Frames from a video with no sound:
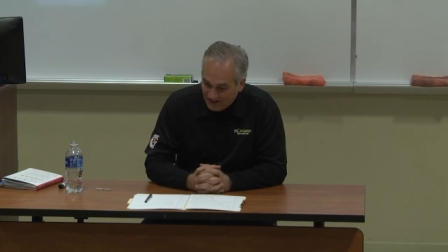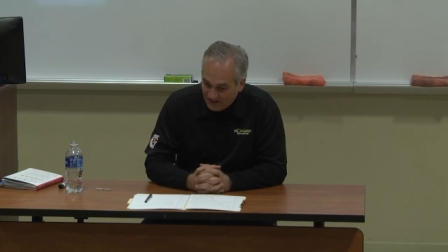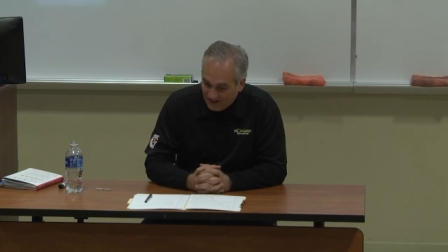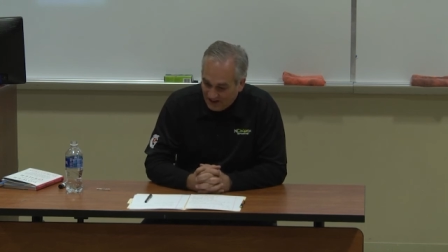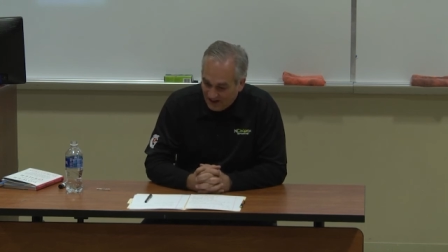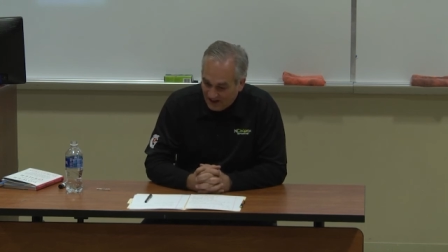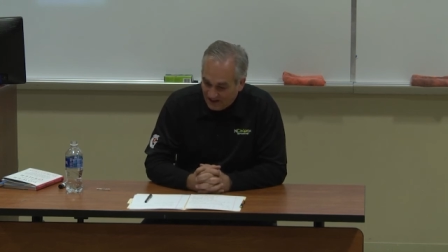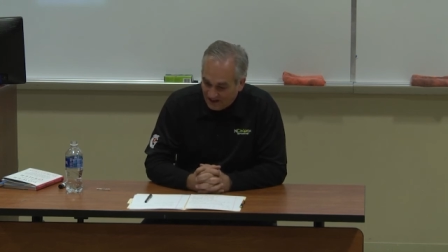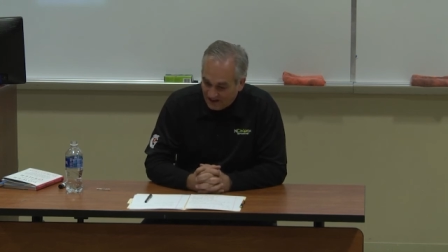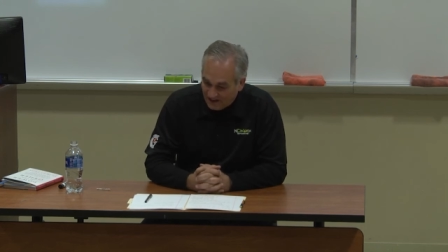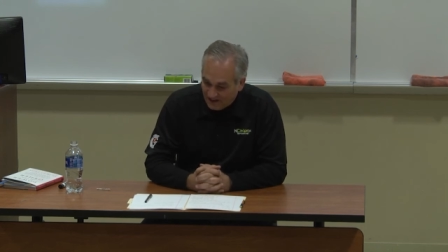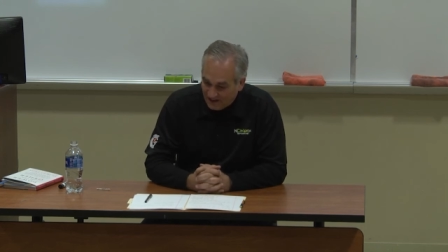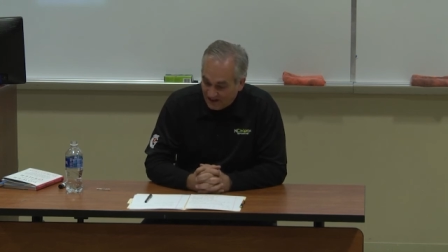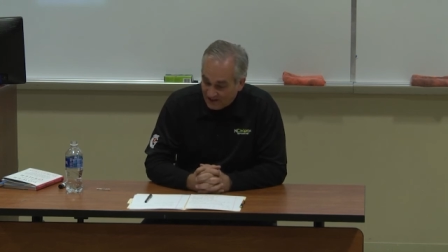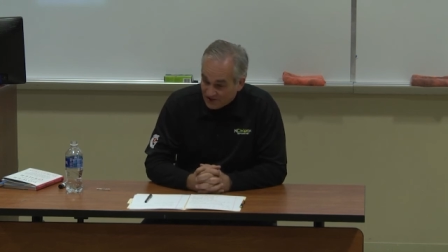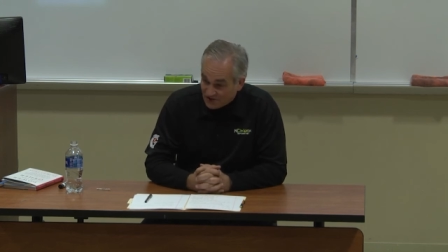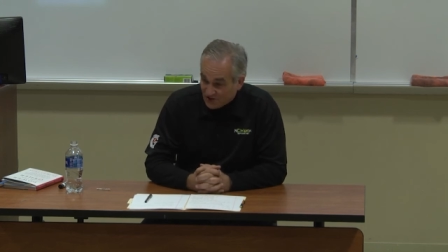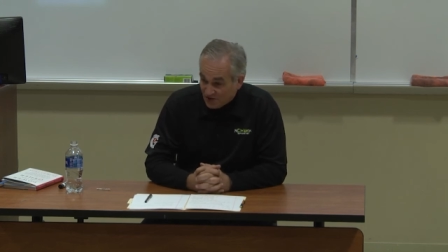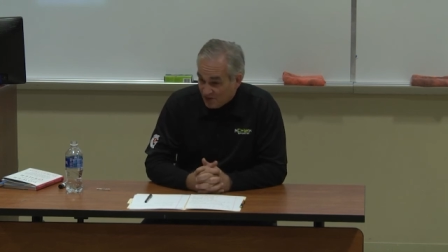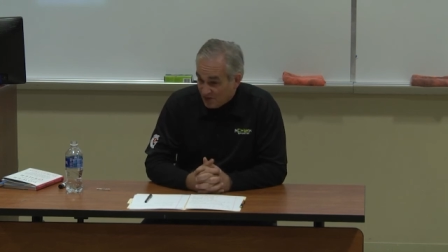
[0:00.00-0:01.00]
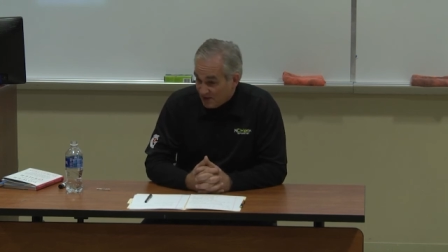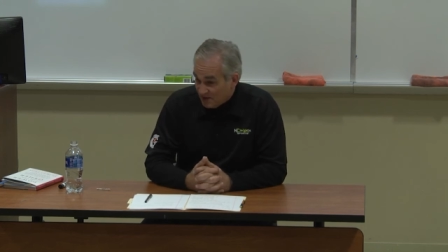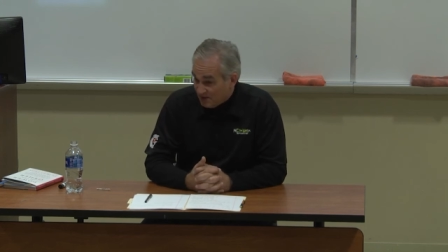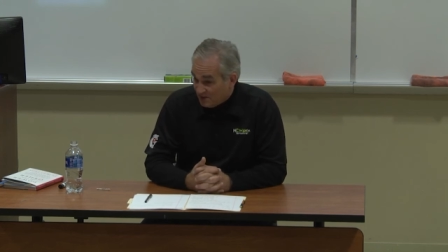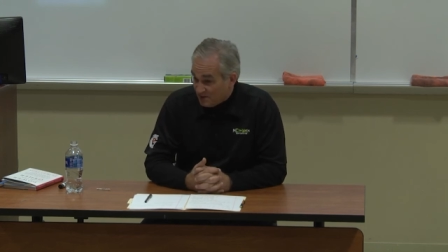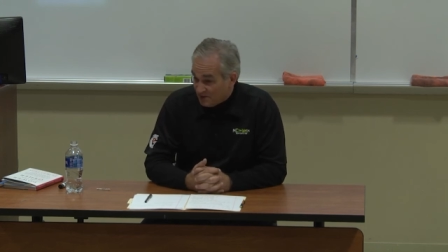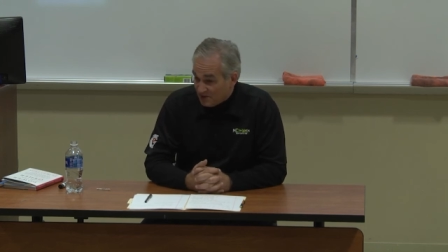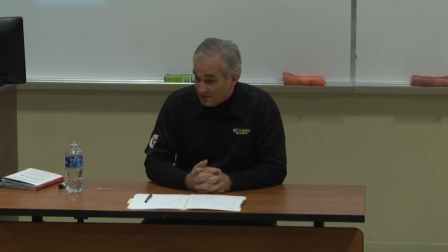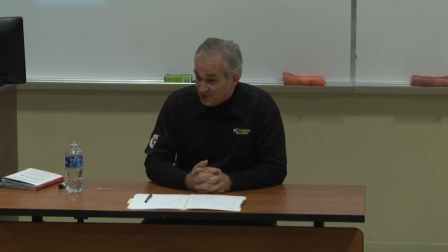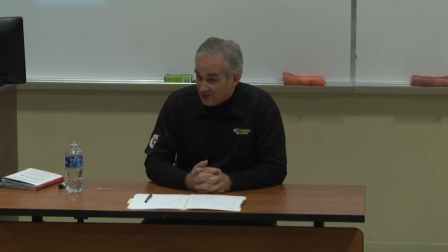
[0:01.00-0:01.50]
And uh, so we,
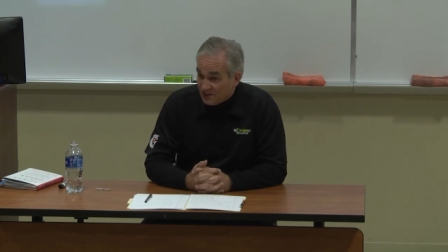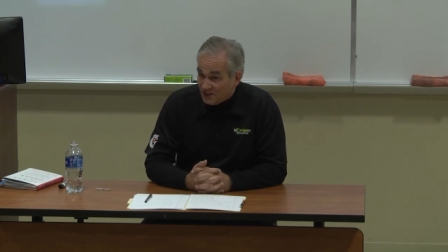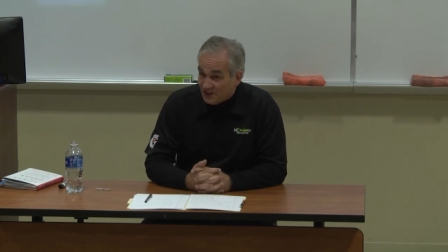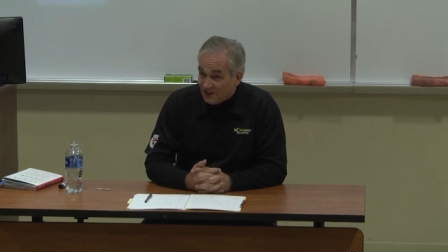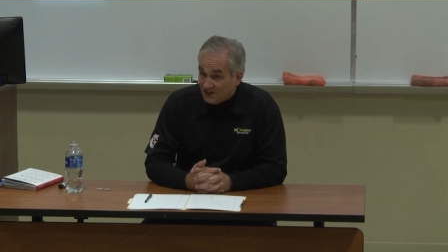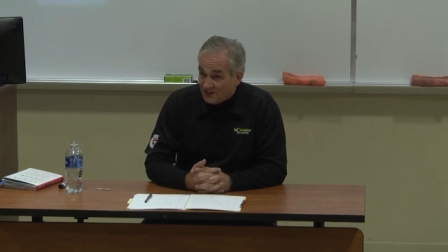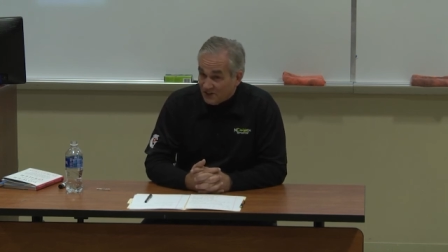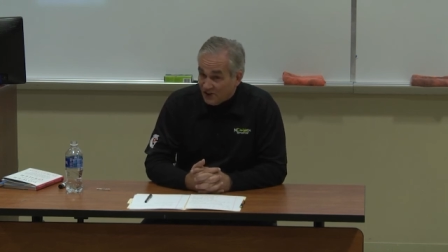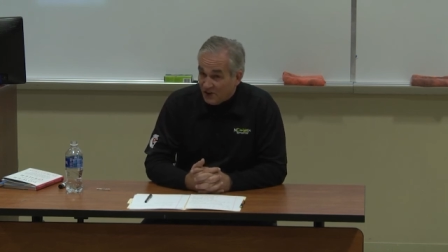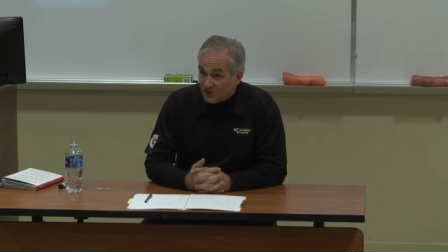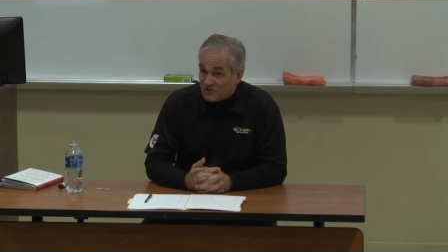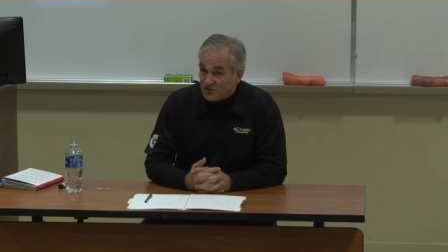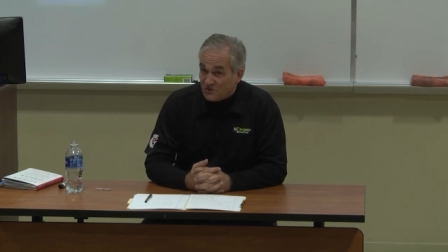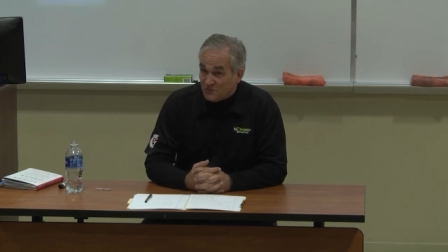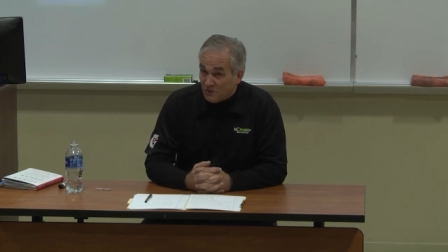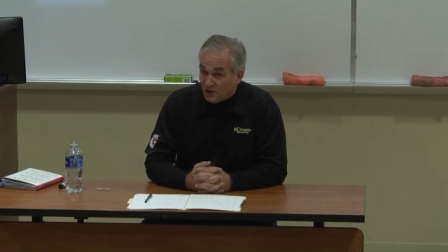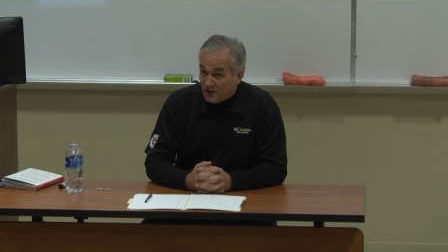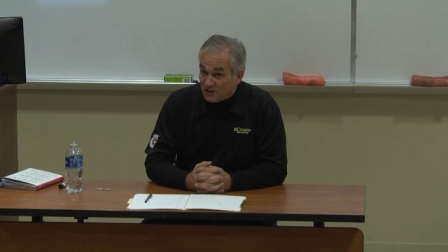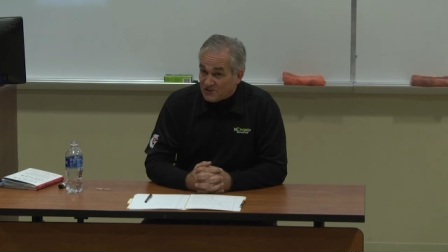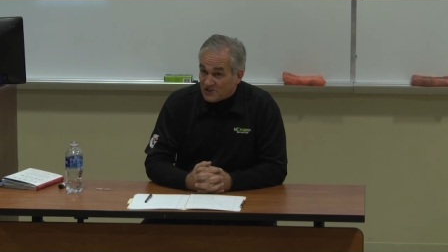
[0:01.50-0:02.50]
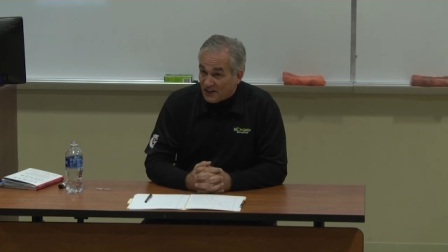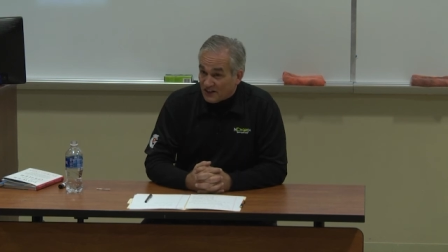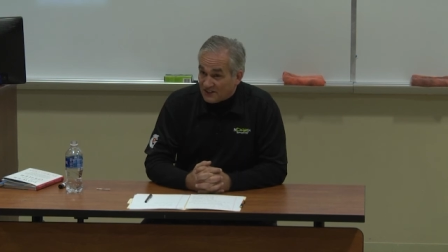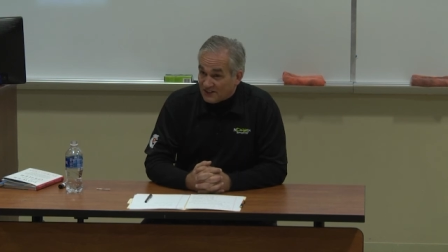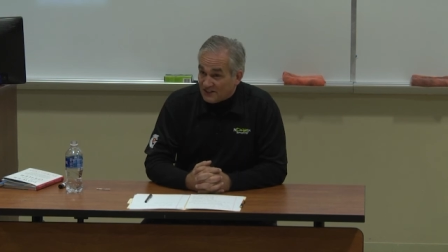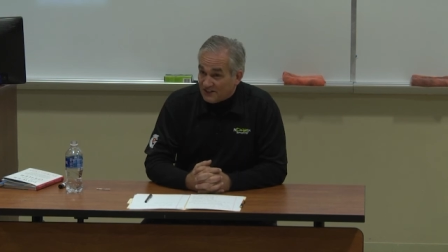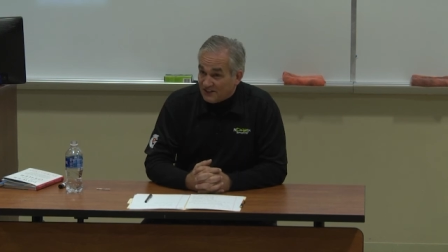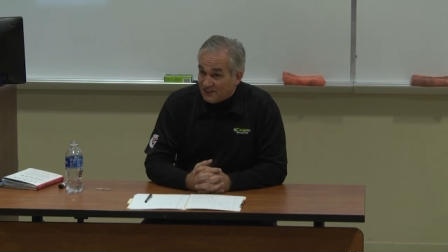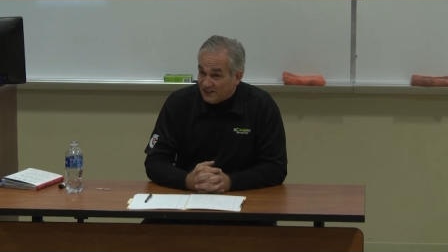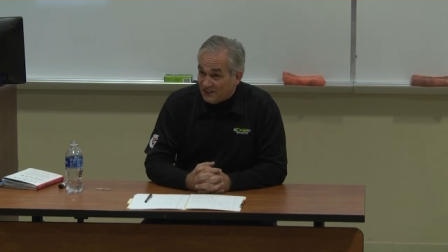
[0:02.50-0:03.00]
we really launched the
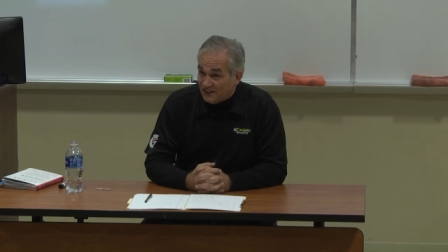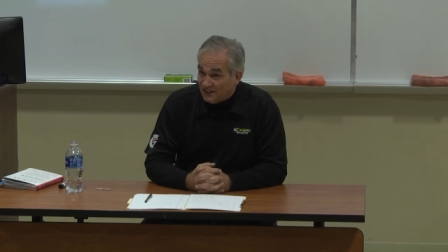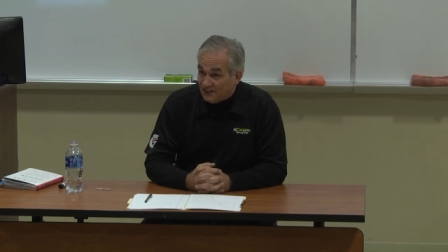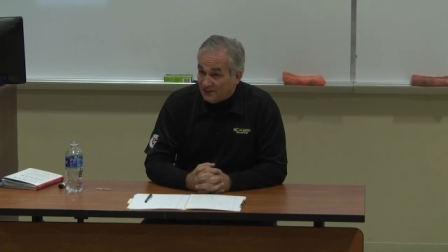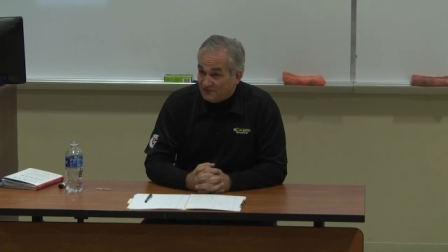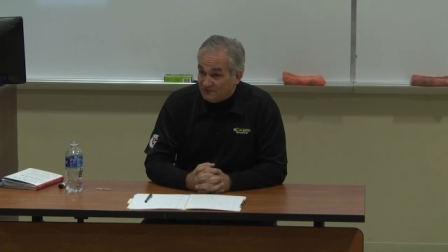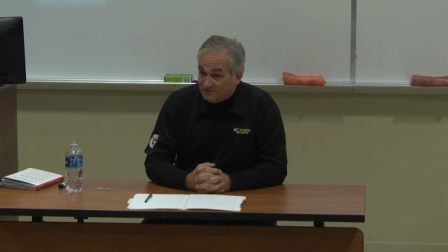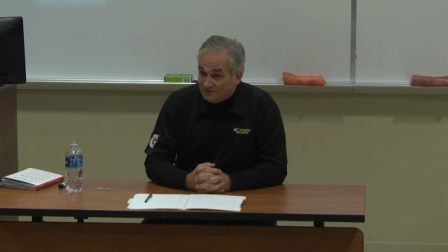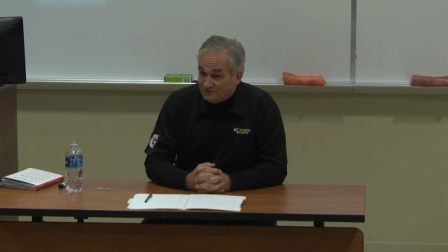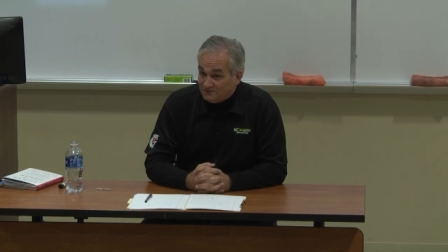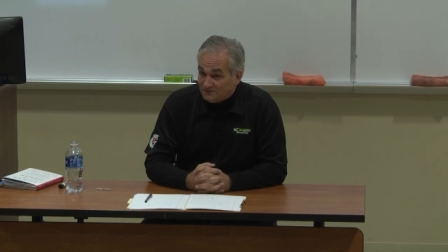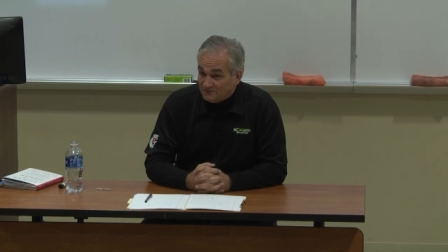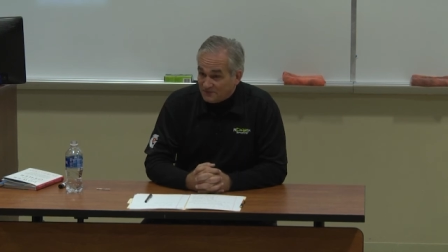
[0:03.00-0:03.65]
project um,